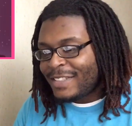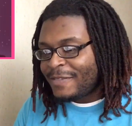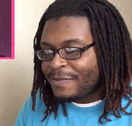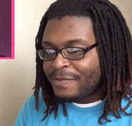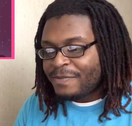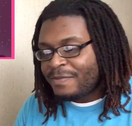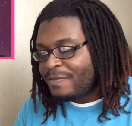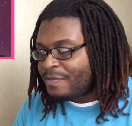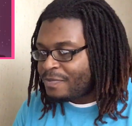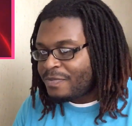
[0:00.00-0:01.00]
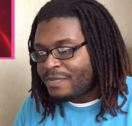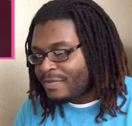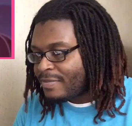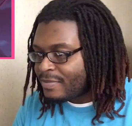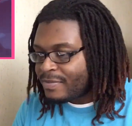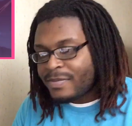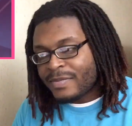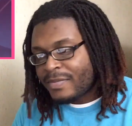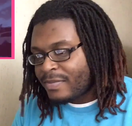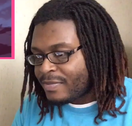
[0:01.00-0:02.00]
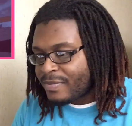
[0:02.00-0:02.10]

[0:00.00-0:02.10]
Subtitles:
Nothing is said.